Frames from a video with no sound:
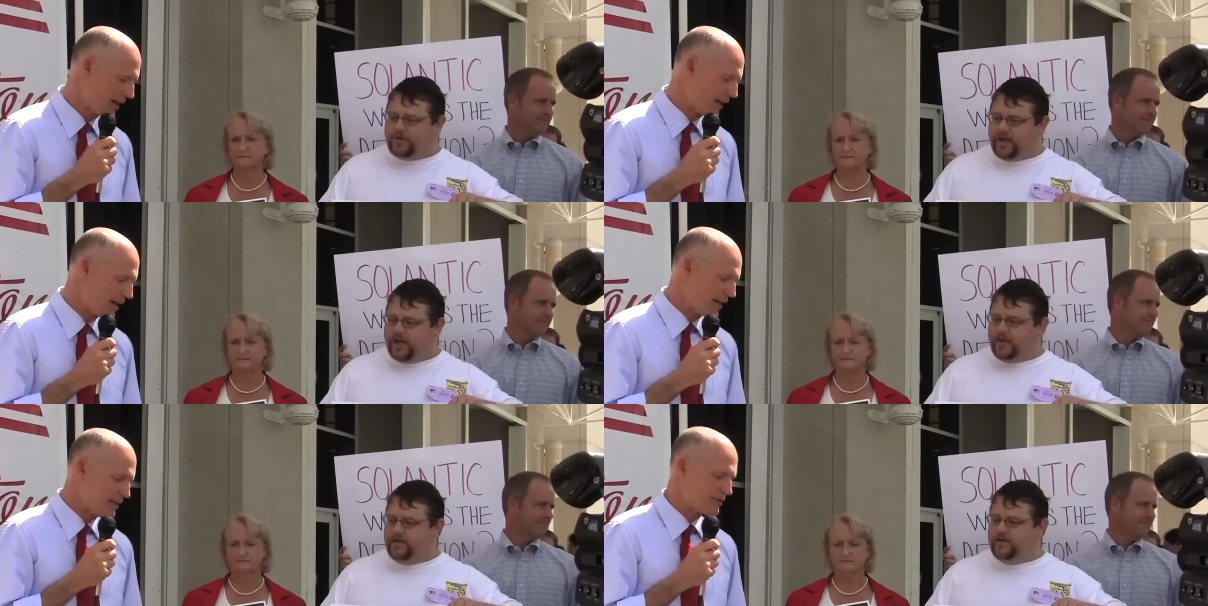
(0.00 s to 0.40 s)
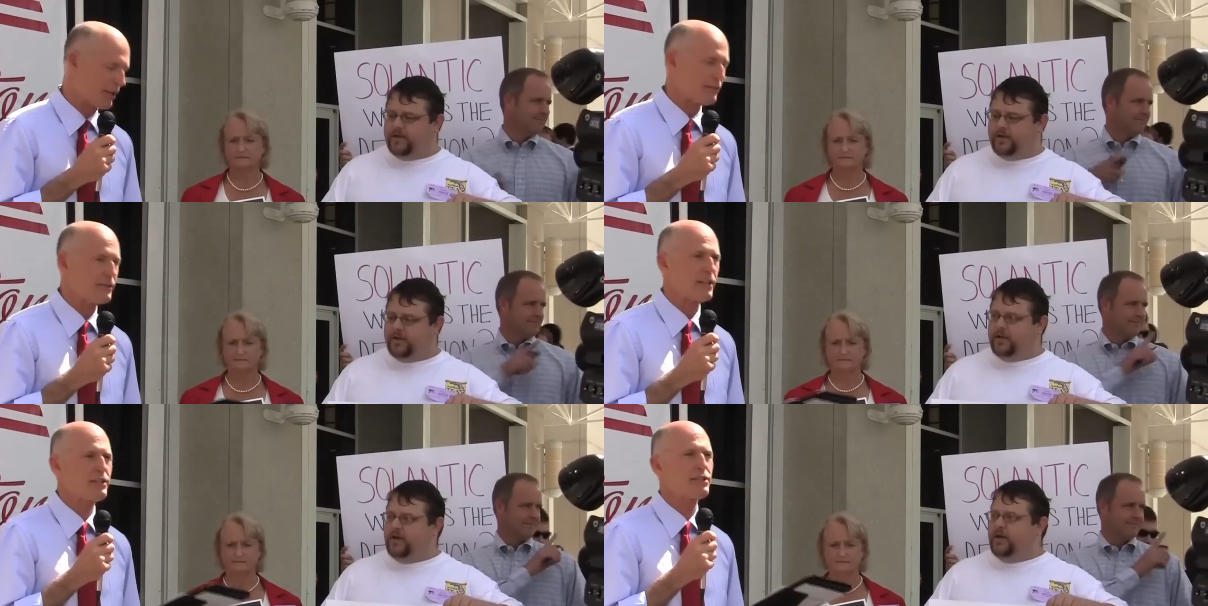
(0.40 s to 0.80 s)
Speaker 1: Okay.
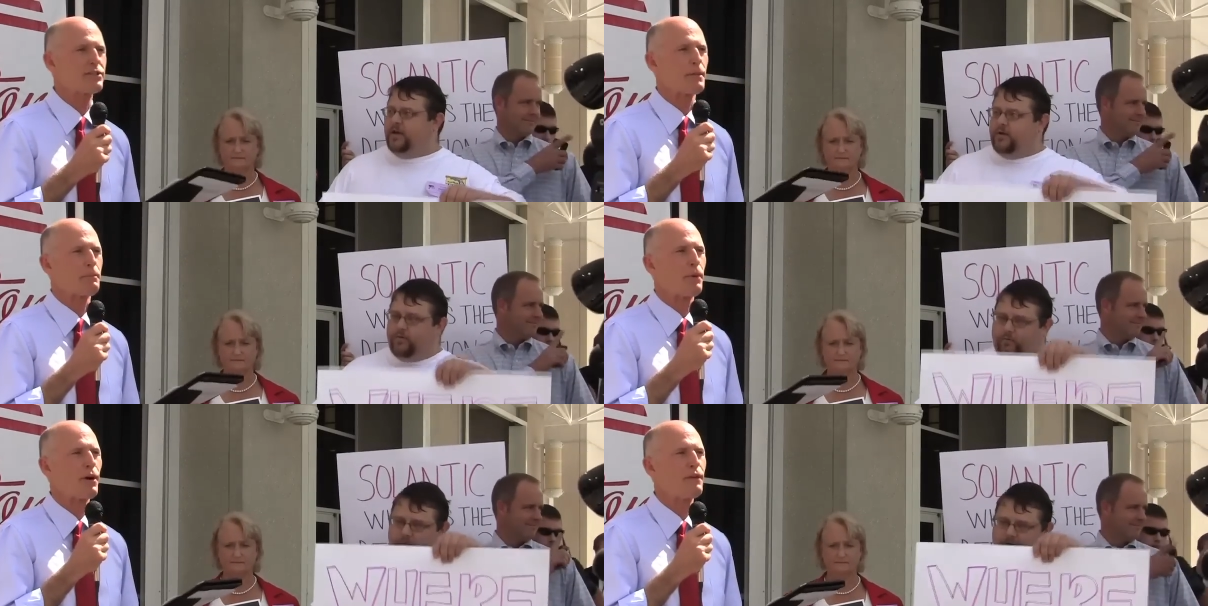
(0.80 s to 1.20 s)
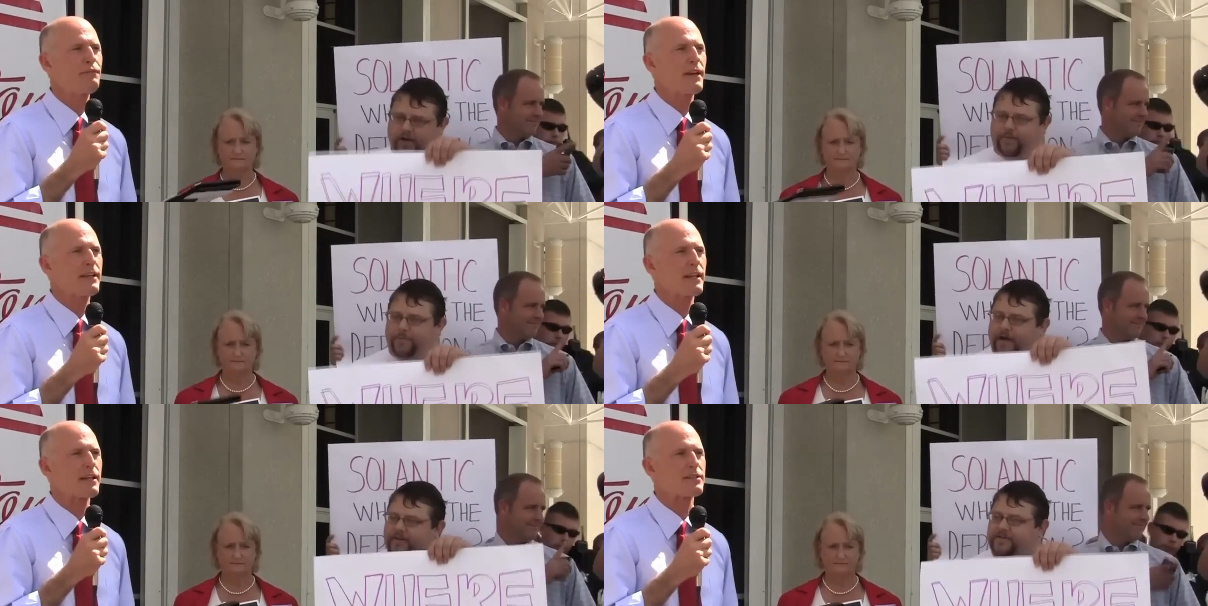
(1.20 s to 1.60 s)
So this is a
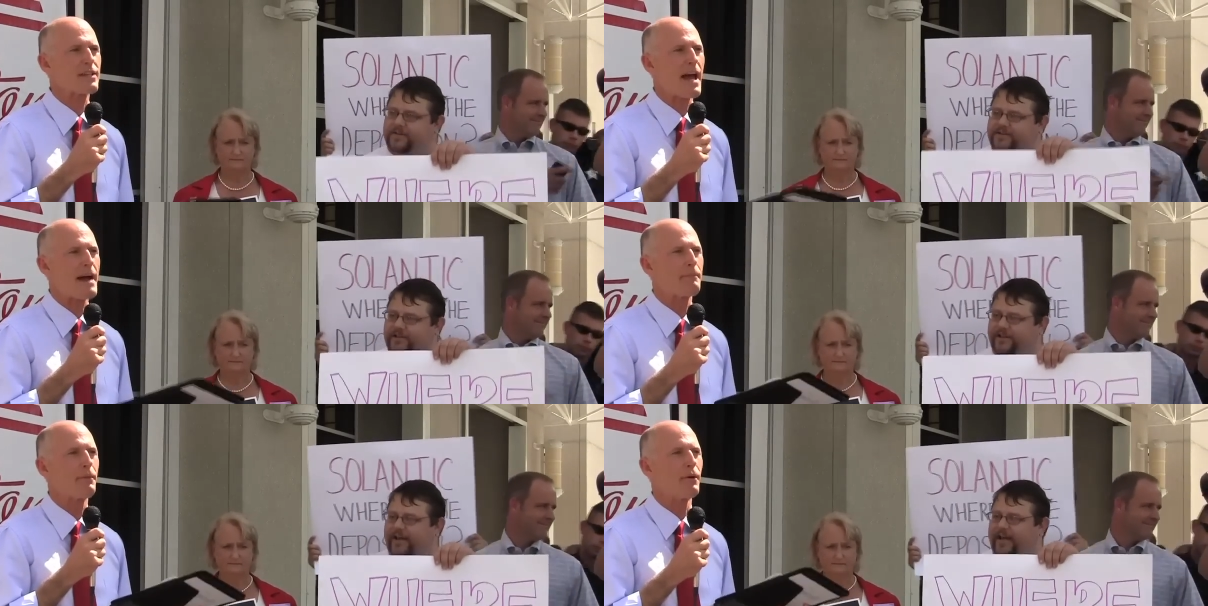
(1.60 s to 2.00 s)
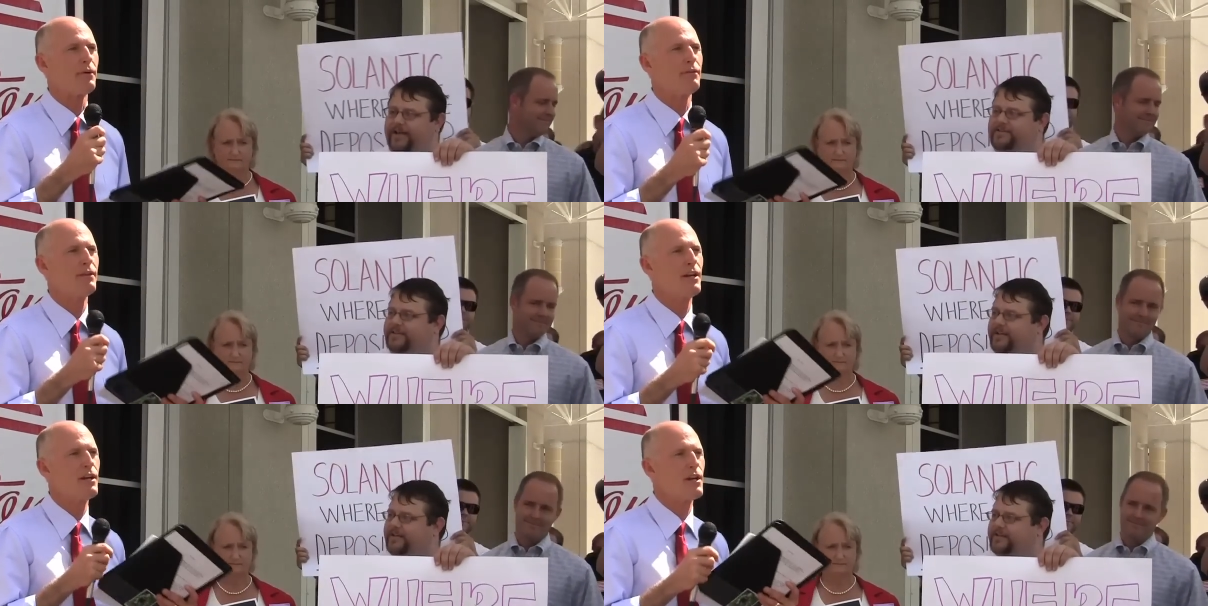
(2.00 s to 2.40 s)
perfect example.
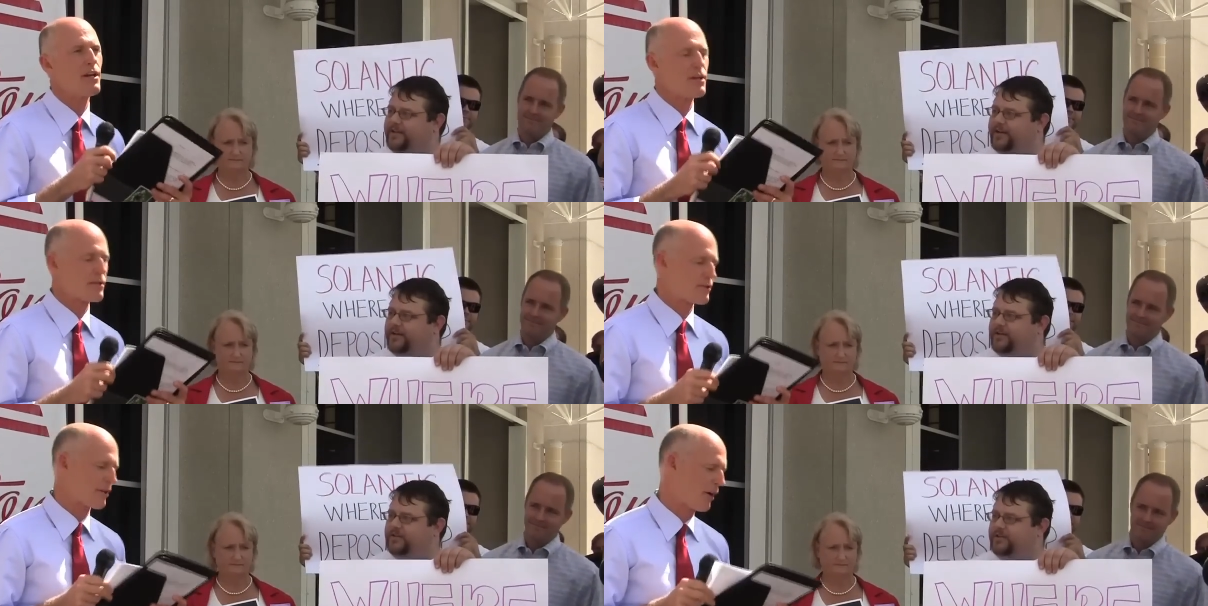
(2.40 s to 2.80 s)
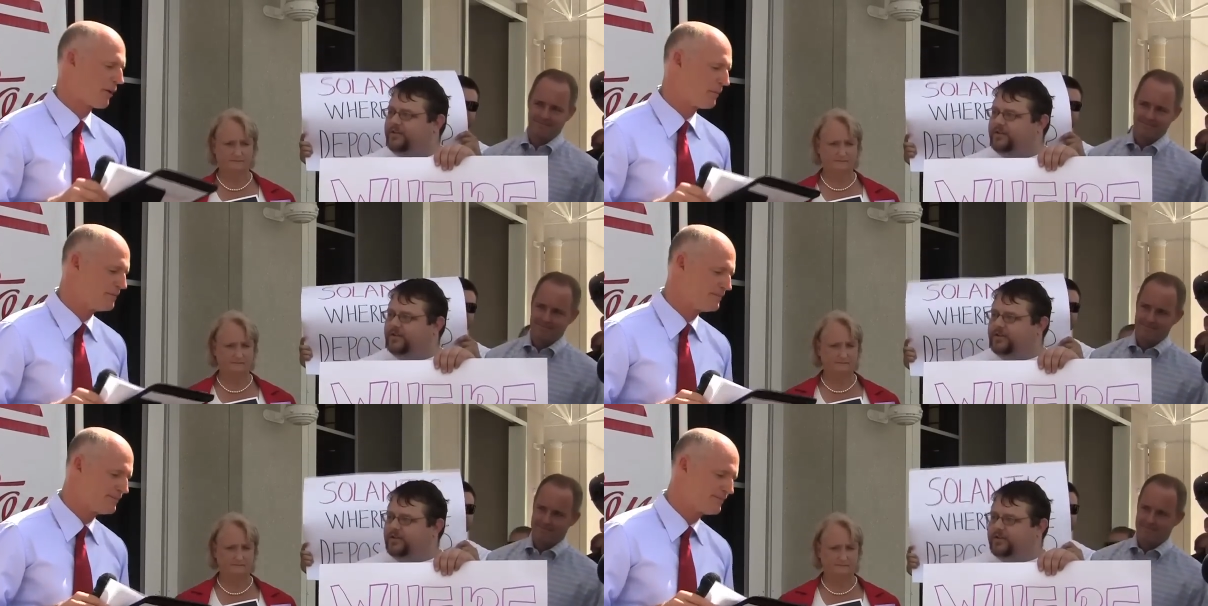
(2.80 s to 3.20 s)

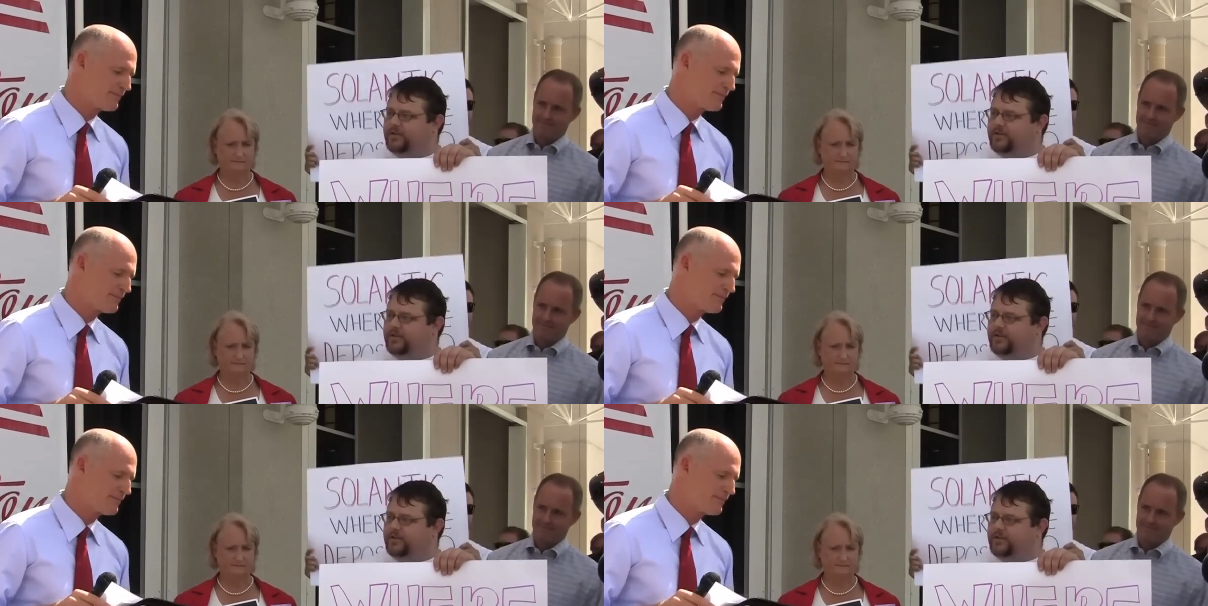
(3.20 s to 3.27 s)
So